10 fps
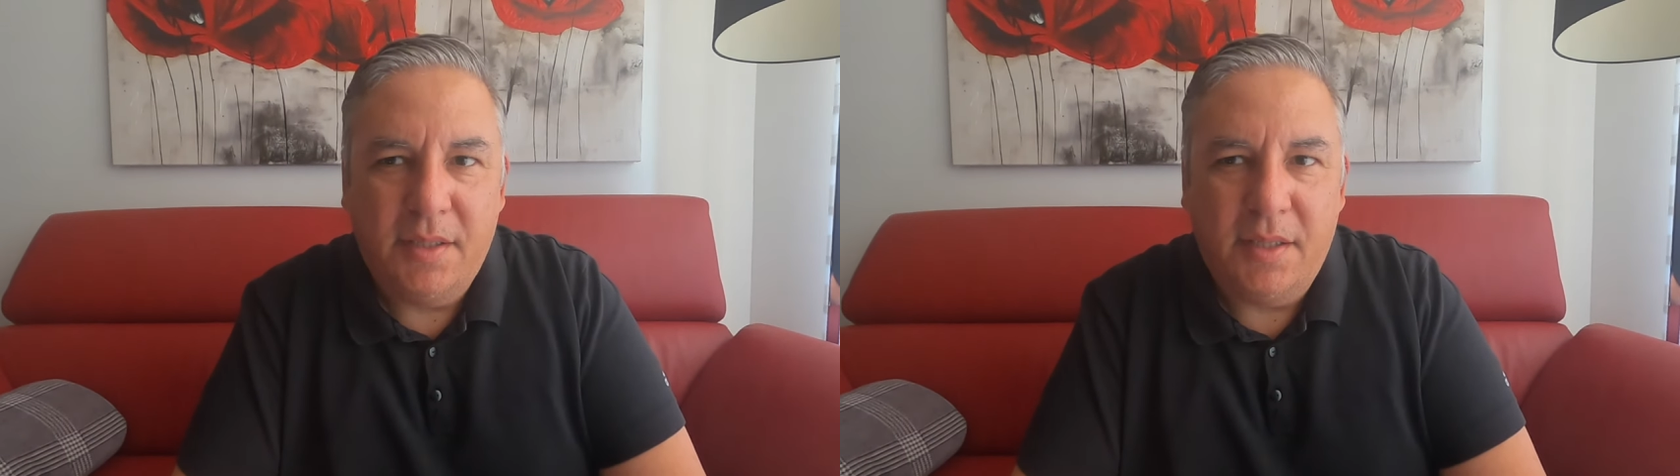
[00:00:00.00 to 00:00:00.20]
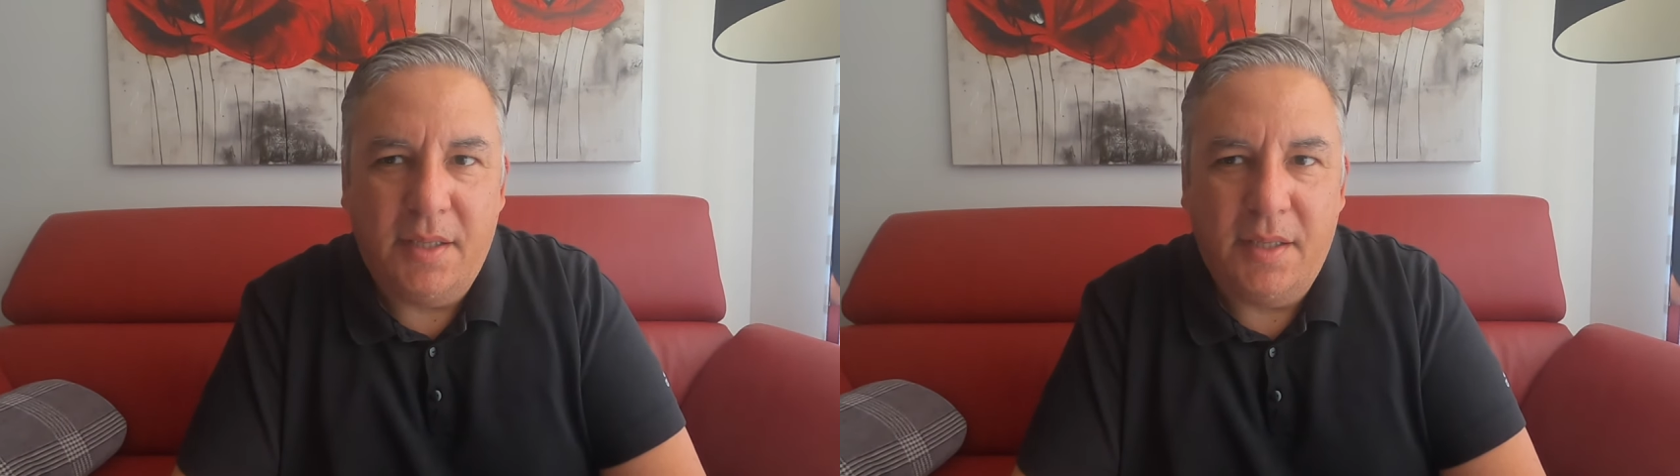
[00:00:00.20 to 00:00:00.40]

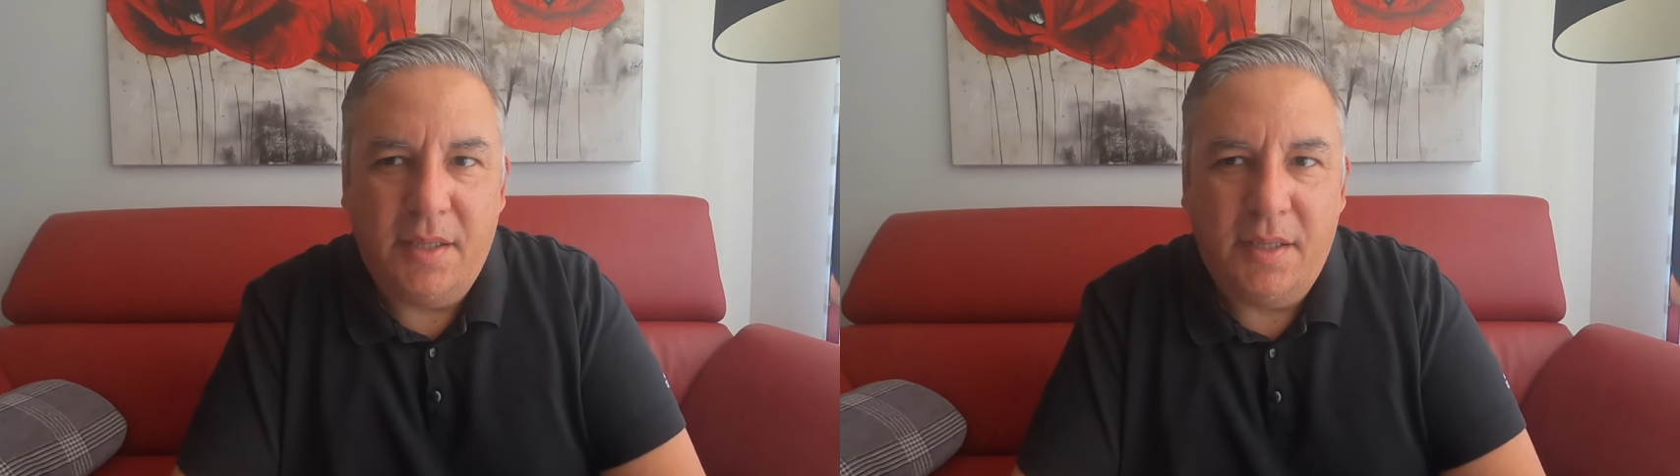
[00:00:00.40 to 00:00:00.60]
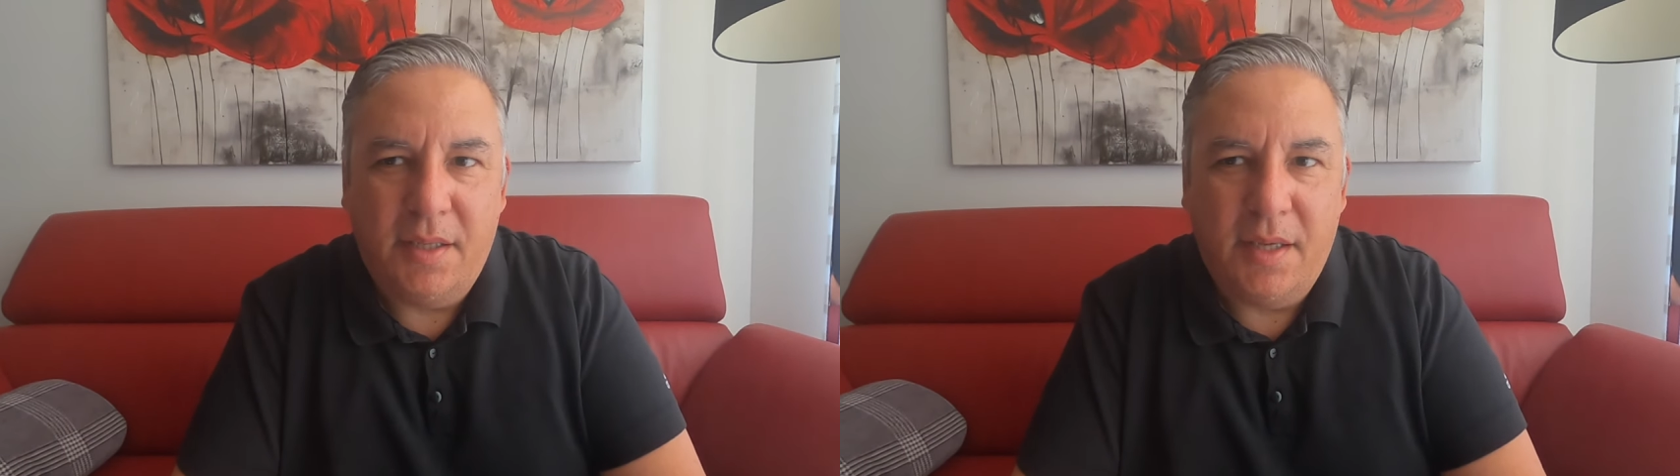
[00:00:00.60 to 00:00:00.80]

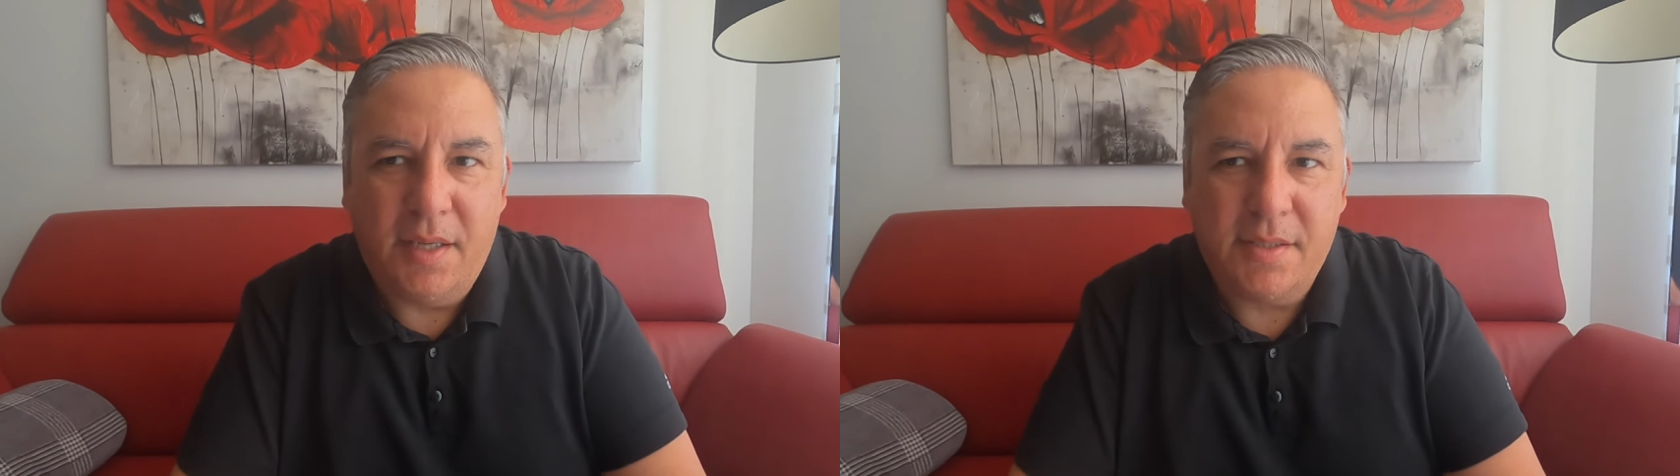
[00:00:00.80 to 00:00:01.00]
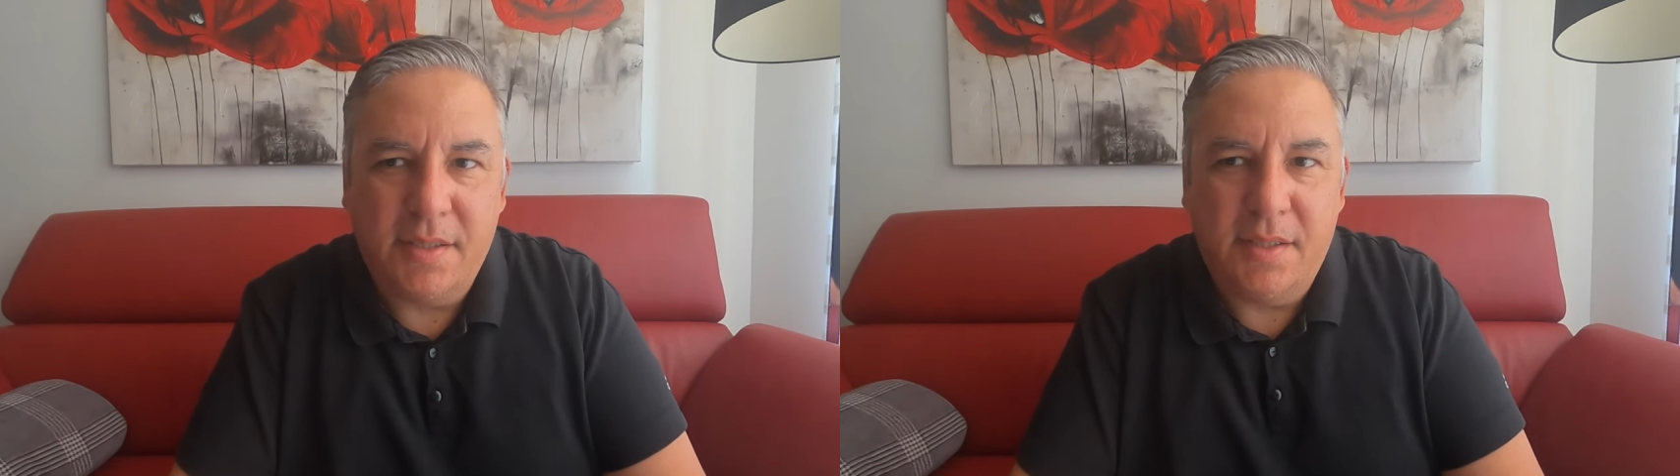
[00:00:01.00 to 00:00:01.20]

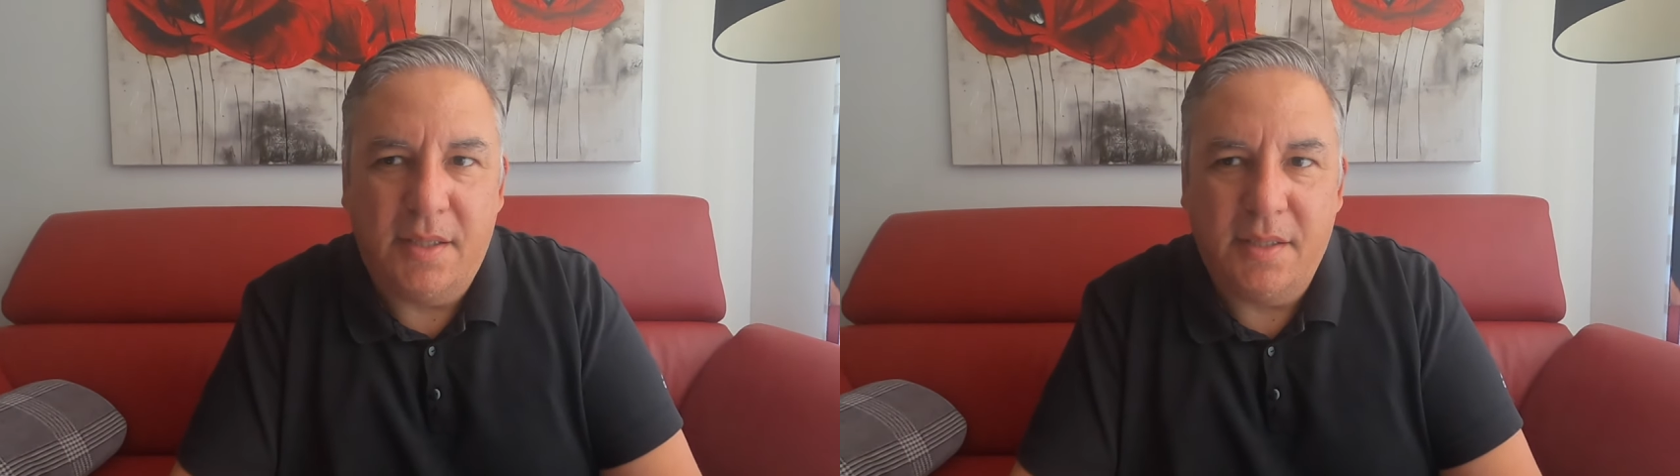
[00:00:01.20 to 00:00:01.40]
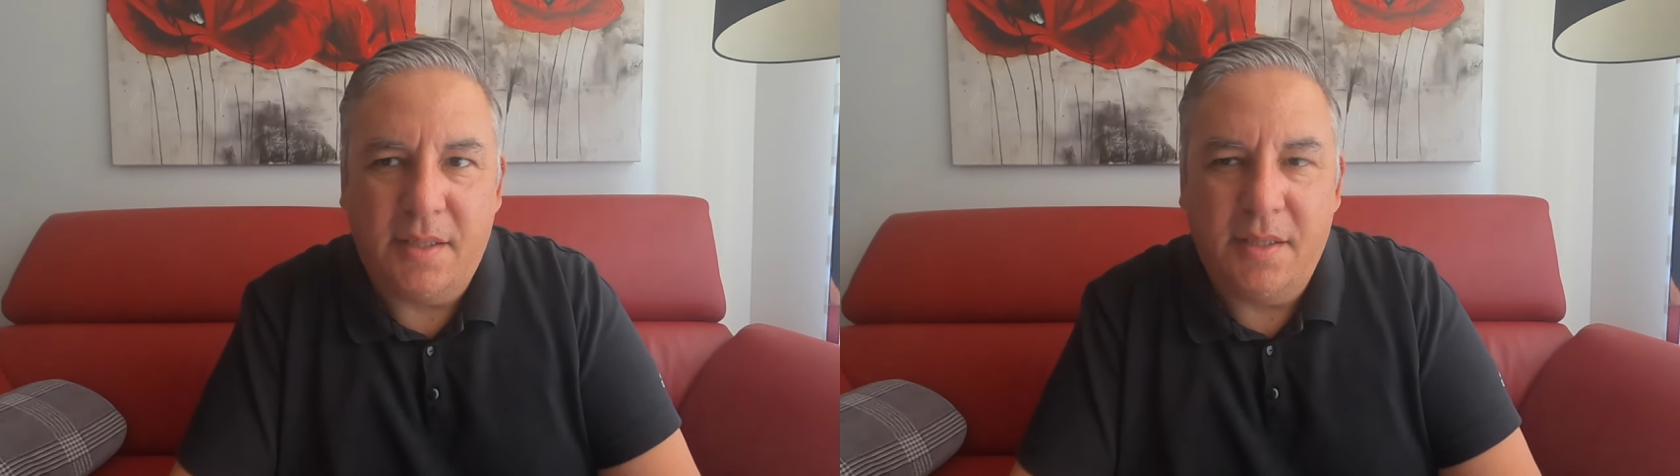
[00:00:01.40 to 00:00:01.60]
accident